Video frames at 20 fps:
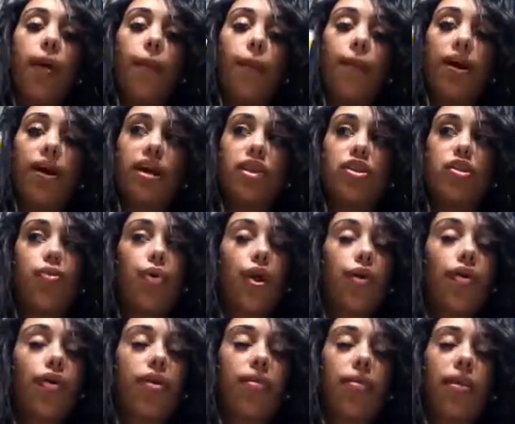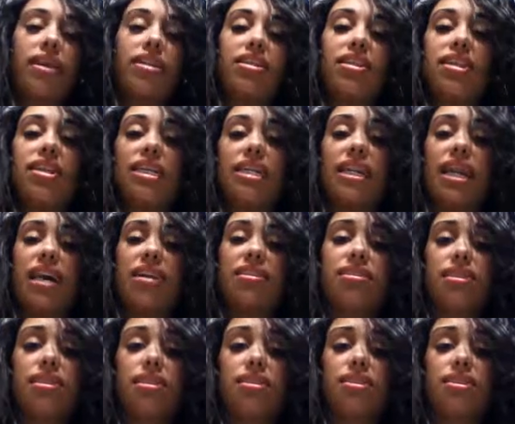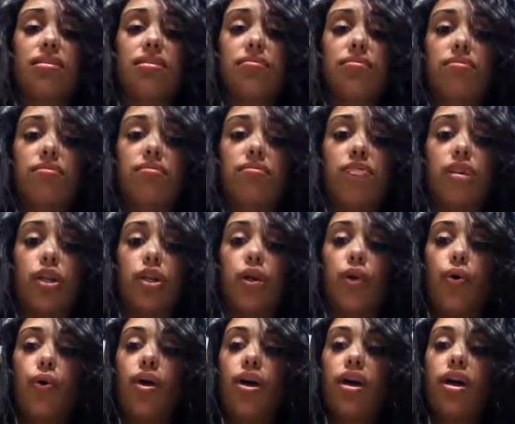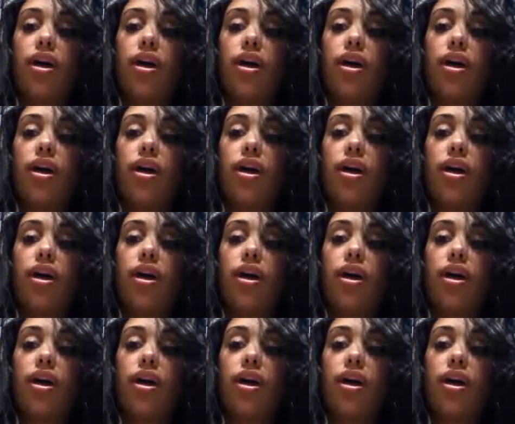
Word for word: But do I recommend it? Yes. Is it, you know,